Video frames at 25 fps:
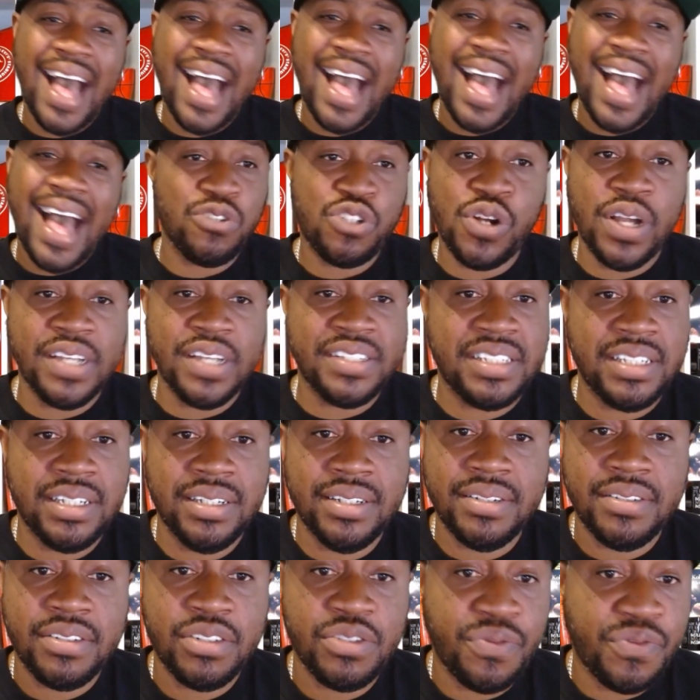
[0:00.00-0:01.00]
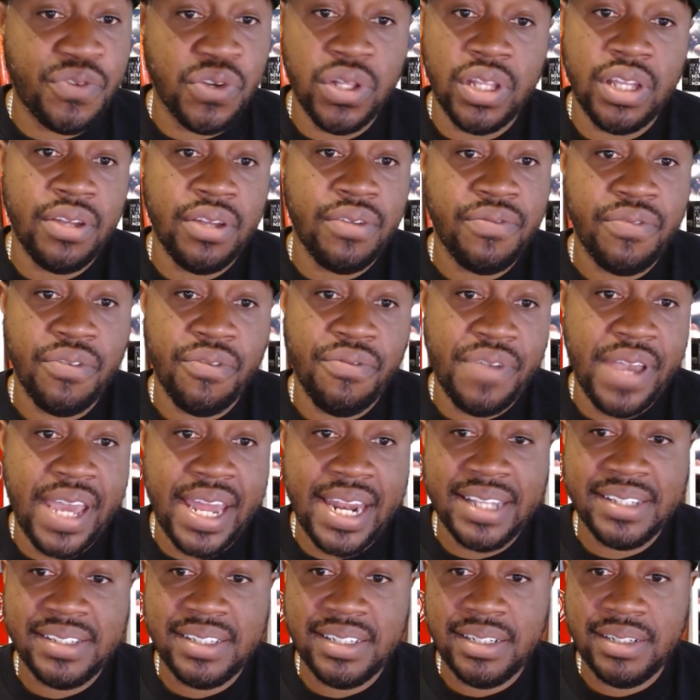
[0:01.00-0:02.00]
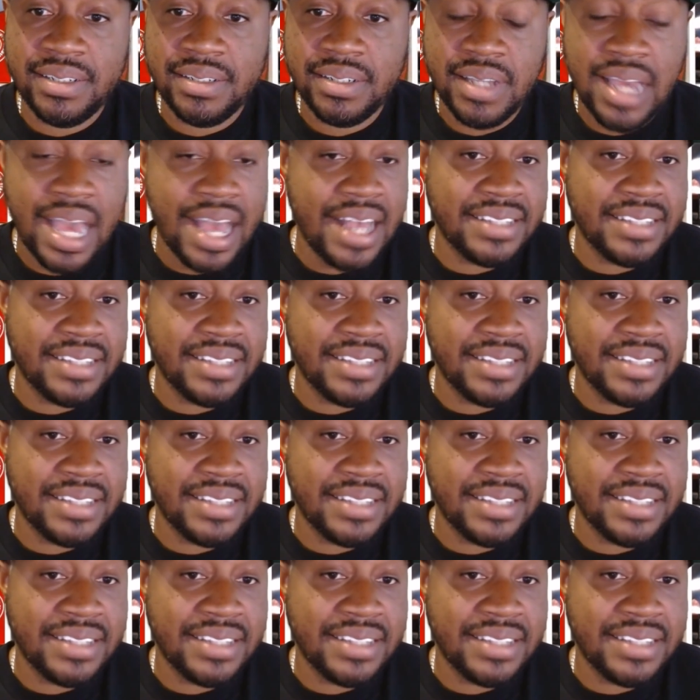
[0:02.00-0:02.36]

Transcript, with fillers: I don't trust it fully for fantasy,